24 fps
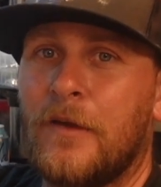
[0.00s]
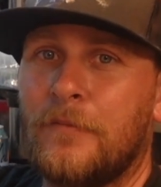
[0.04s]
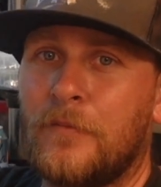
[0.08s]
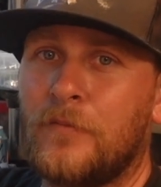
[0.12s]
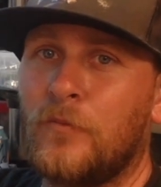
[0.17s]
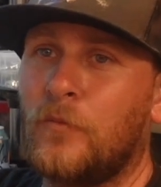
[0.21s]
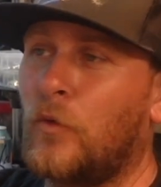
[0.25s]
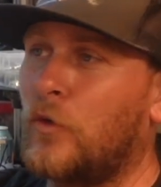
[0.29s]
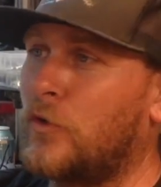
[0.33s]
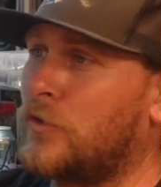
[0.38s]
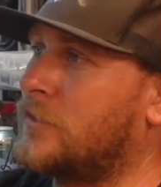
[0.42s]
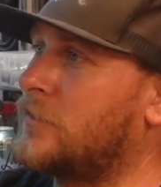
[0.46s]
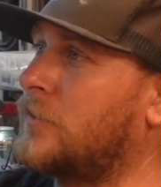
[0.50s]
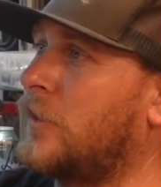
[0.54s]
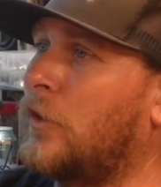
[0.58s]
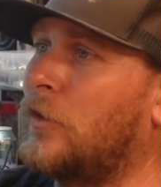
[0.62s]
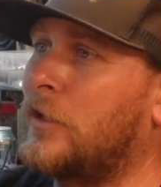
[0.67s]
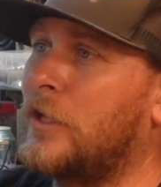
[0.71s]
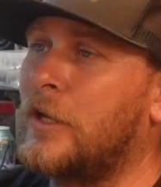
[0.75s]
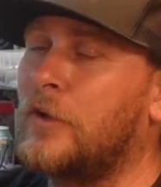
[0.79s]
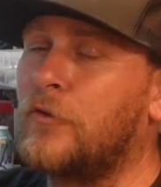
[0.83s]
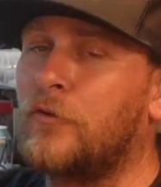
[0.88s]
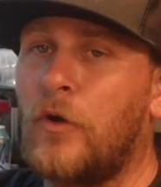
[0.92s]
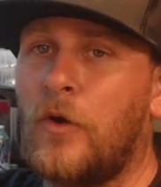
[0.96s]
We're
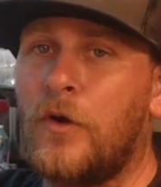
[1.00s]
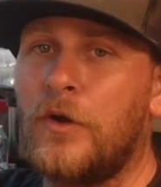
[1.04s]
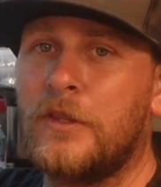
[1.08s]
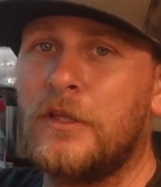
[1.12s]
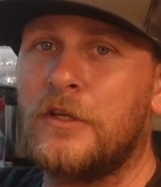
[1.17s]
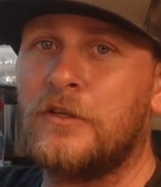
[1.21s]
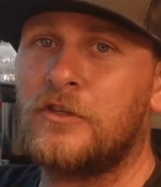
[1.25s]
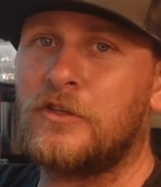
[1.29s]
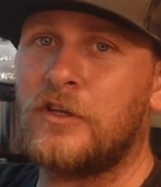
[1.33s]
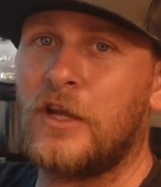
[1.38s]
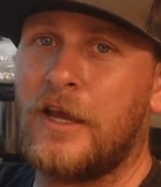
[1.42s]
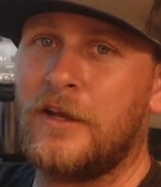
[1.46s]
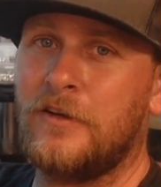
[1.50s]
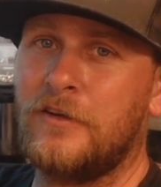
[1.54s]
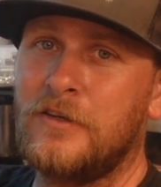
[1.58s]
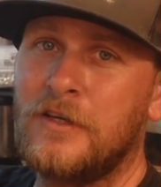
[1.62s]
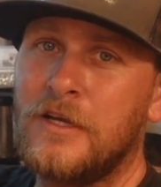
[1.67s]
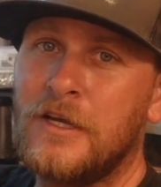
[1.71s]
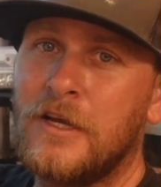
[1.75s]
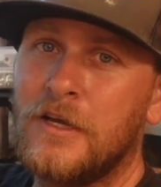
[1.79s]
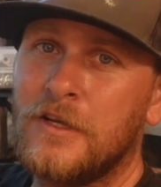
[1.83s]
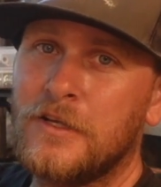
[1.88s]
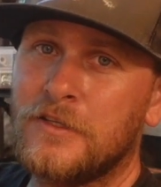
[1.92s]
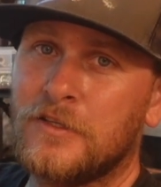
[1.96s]
slowly growing this channel,
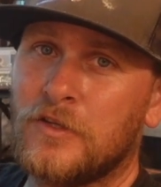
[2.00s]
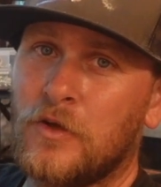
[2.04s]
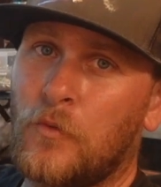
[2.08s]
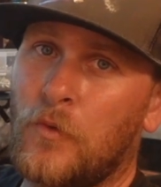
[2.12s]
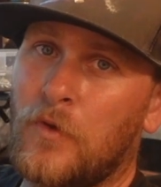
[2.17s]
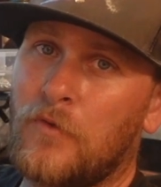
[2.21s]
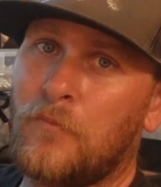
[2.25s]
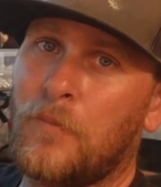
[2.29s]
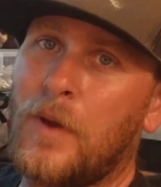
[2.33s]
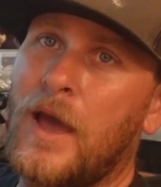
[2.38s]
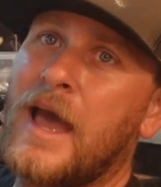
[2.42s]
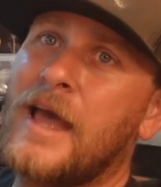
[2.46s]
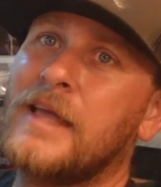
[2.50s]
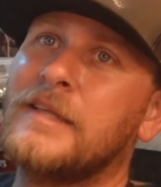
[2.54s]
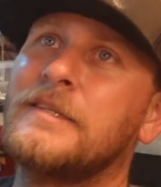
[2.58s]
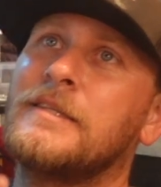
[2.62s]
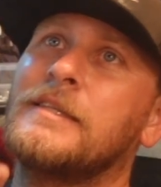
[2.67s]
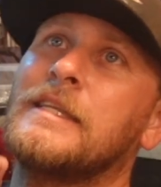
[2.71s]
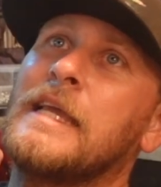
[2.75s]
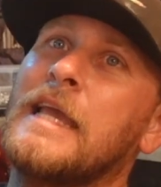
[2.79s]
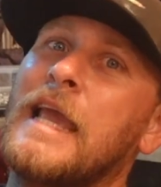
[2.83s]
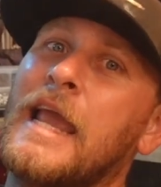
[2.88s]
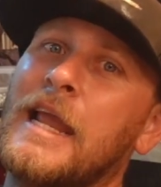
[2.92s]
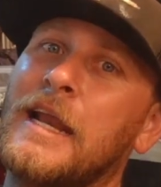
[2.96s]
so we've
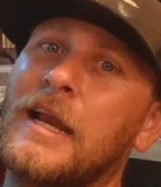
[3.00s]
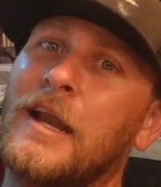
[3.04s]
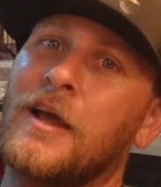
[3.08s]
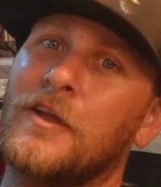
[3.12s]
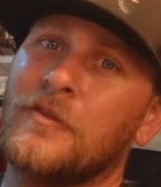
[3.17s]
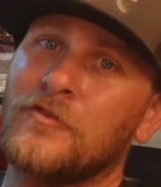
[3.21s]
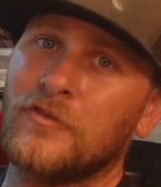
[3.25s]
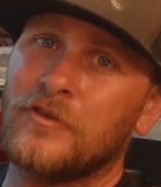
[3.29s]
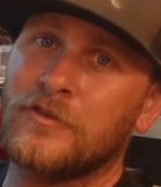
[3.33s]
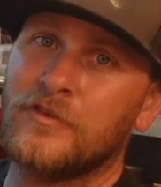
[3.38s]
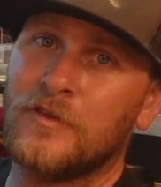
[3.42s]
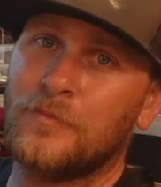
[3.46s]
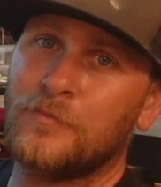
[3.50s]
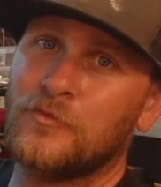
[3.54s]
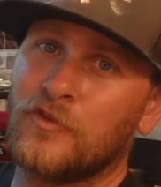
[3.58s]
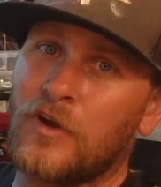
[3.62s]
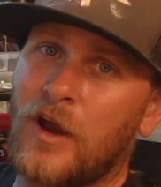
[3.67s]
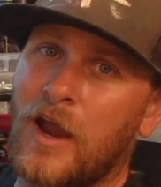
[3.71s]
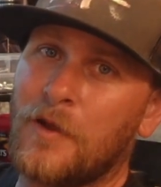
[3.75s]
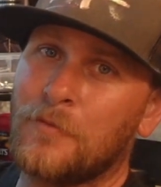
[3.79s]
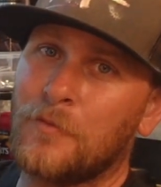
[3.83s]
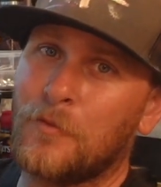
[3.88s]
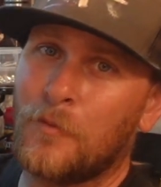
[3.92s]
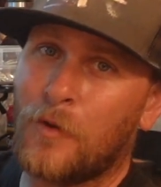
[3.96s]
passed the 800
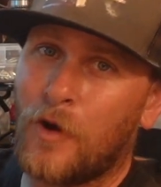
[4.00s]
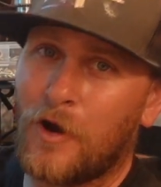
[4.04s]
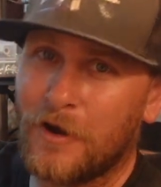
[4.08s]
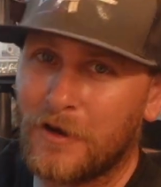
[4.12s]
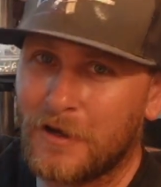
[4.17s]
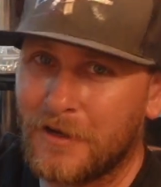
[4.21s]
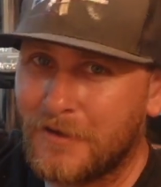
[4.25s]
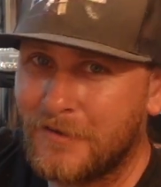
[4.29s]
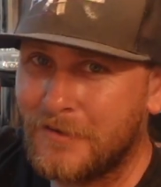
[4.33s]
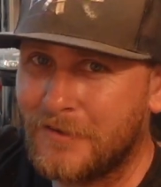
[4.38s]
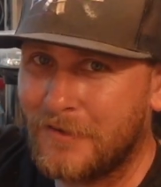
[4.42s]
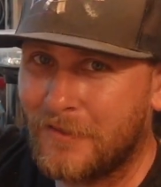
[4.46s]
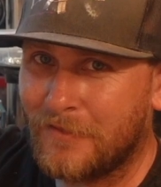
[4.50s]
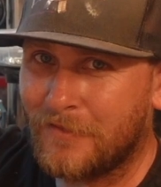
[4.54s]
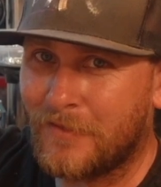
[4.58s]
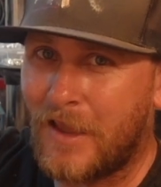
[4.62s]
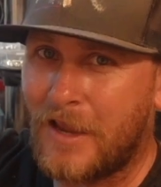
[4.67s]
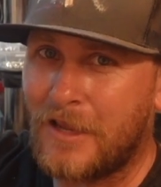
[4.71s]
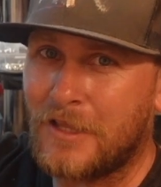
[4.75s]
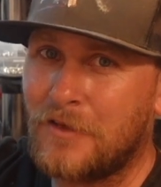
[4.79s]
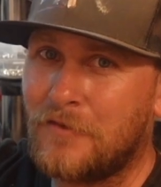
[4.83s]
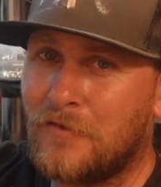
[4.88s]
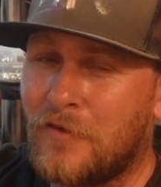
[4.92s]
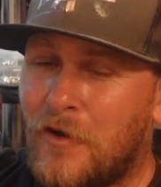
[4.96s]
subscriber mark.
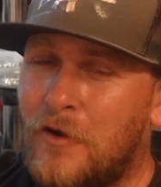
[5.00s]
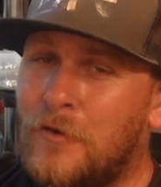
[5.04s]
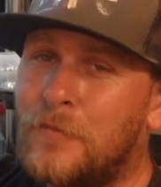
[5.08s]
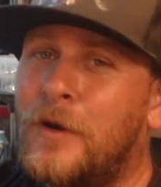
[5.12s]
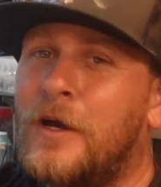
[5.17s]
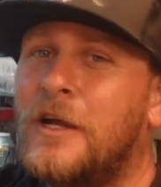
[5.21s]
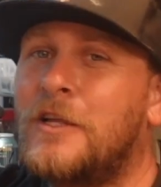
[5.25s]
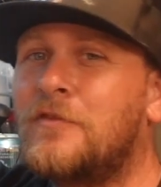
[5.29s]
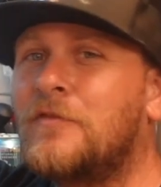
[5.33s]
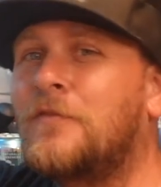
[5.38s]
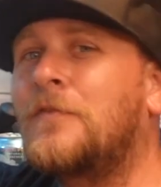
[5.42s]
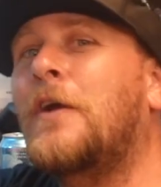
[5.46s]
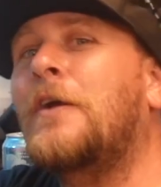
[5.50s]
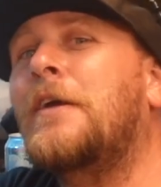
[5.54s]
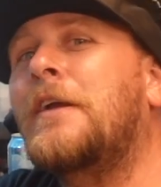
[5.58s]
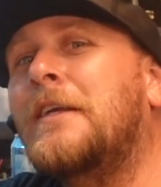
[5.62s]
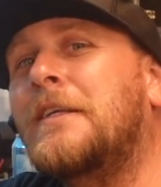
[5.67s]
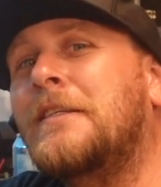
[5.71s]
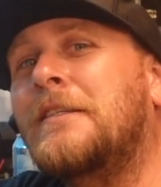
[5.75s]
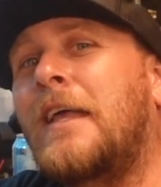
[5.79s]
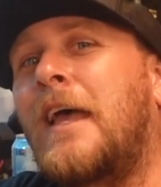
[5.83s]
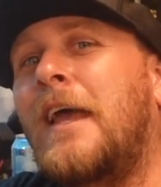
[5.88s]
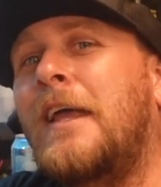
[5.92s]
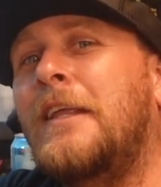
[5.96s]
Thank you very much. Very
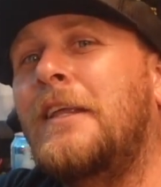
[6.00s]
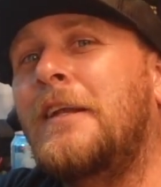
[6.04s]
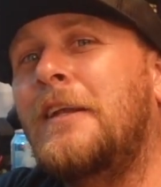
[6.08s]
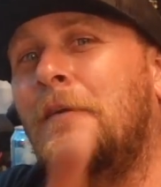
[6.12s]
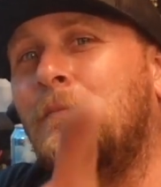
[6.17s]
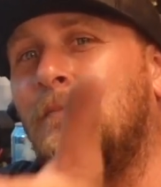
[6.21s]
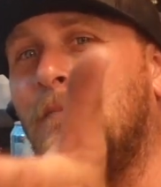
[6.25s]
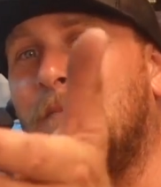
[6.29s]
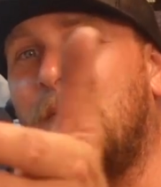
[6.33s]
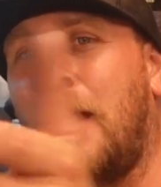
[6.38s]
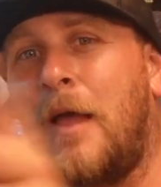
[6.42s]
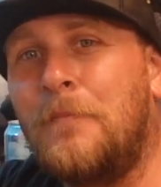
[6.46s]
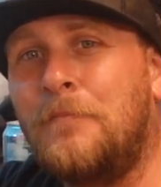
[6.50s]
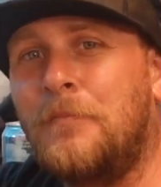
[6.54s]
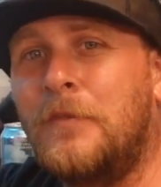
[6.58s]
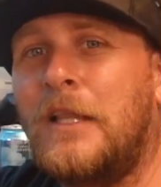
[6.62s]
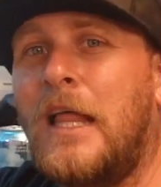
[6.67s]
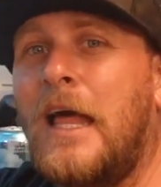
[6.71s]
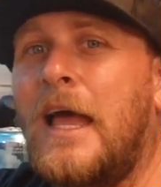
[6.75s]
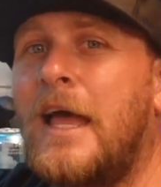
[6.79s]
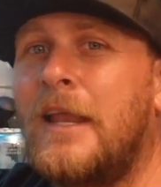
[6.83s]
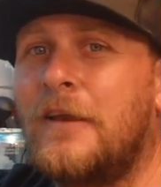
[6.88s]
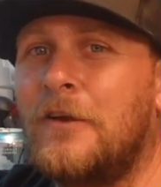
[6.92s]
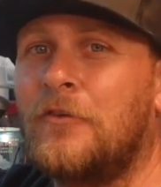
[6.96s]
excited. I'm
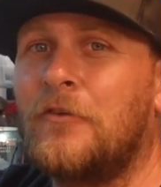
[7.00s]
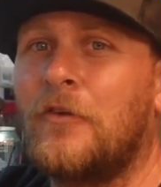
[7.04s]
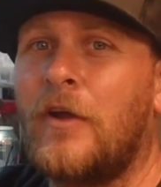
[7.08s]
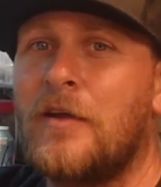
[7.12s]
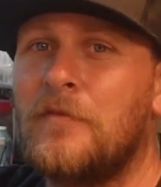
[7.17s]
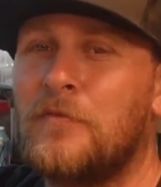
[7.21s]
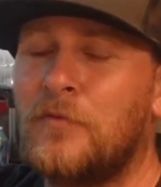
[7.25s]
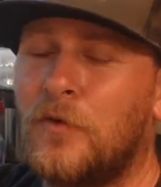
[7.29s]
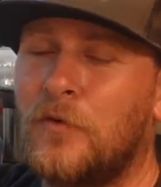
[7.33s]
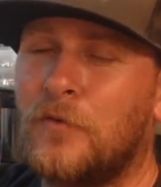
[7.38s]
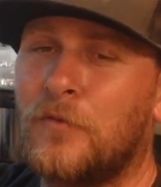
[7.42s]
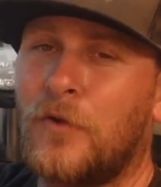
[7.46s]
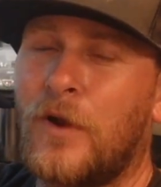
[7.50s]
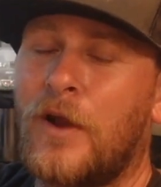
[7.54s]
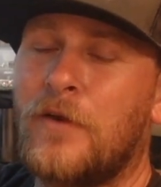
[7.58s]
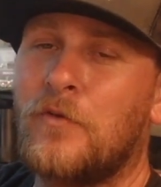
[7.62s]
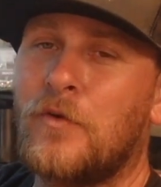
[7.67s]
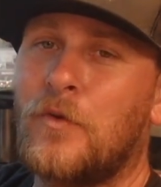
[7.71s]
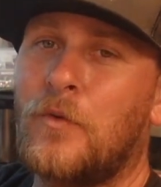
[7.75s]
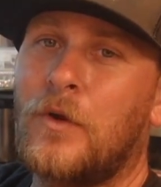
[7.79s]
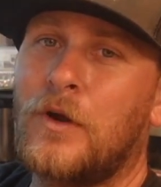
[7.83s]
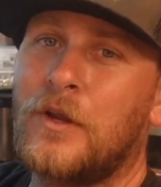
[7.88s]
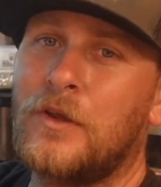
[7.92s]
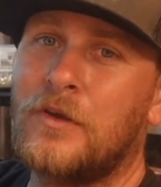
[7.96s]
glad and grateful for
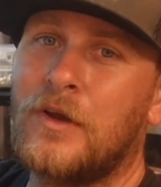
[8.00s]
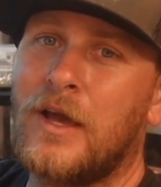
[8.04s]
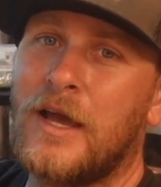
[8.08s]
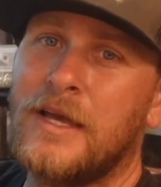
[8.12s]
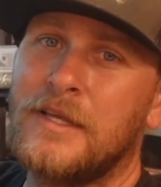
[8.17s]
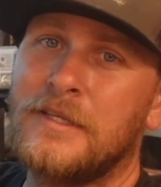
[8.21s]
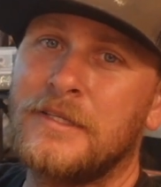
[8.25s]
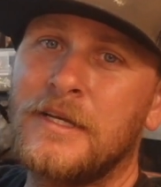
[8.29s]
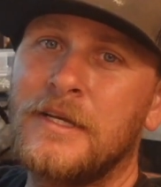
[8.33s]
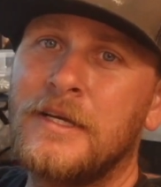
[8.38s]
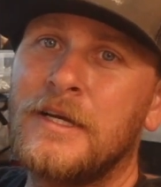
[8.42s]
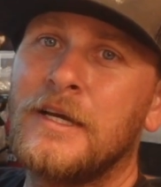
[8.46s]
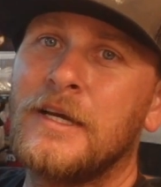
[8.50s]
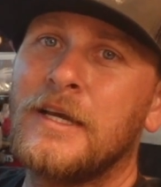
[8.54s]
every one of you guys.